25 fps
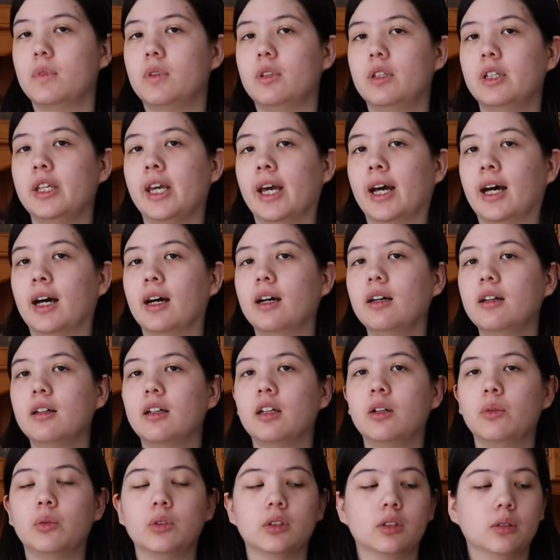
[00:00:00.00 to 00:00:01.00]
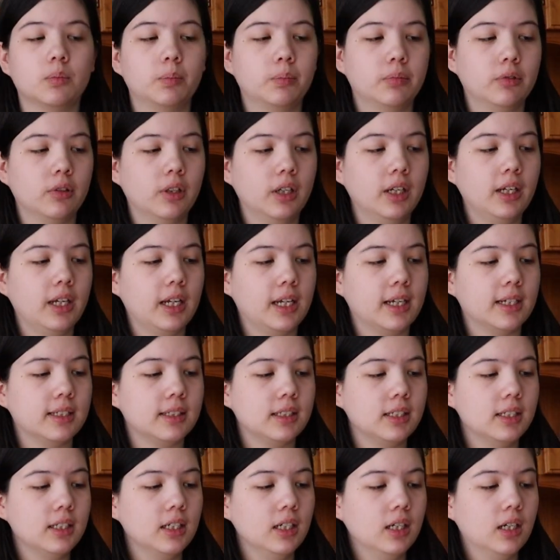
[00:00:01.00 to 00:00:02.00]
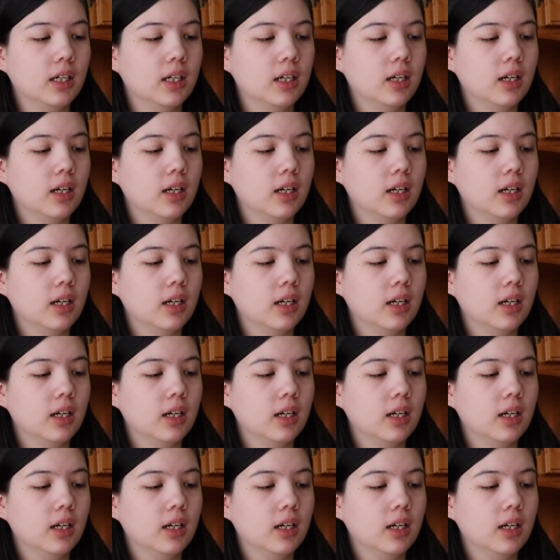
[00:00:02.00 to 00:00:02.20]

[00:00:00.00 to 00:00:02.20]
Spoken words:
Yeah, it was pretty easy.